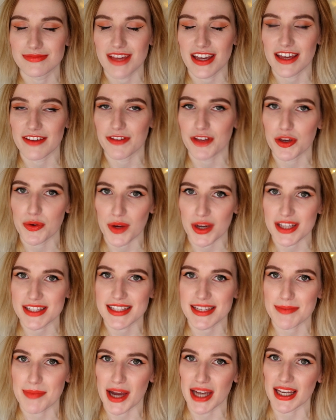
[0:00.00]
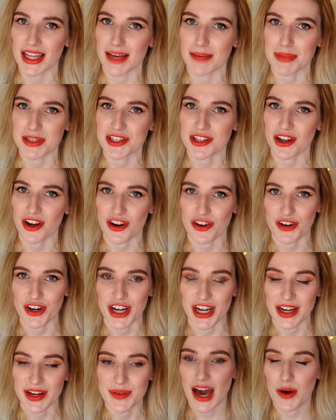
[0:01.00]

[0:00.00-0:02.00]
if you want to see my labour story,